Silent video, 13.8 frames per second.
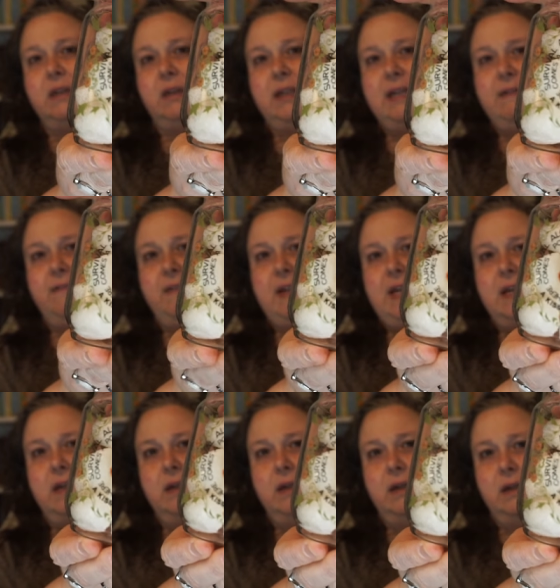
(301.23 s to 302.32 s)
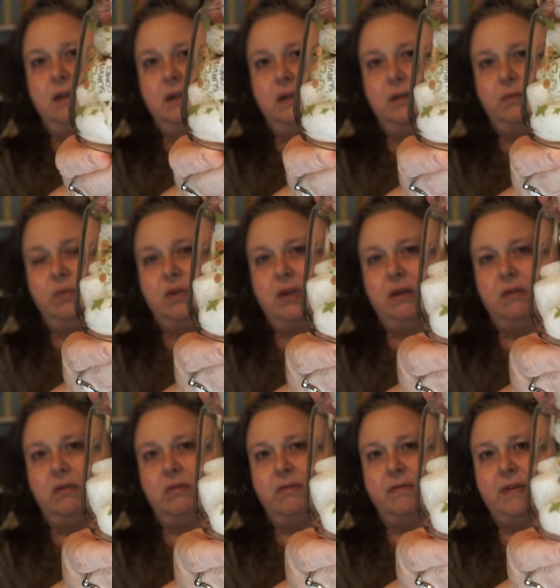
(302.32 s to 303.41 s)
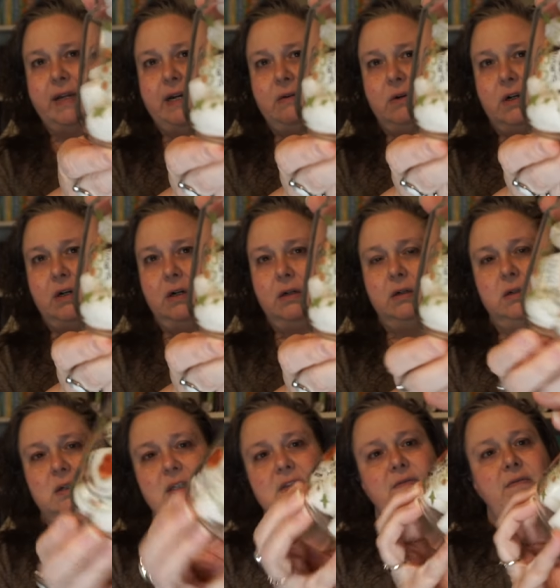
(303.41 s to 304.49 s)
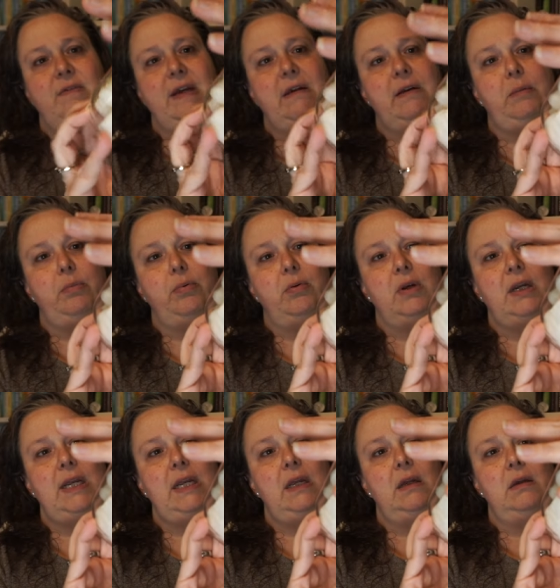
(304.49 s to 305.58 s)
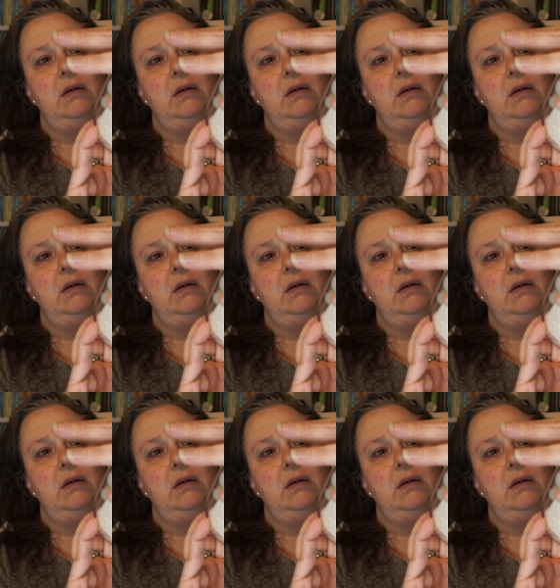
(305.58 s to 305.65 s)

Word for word: leafy like a little flower. It's very pretty.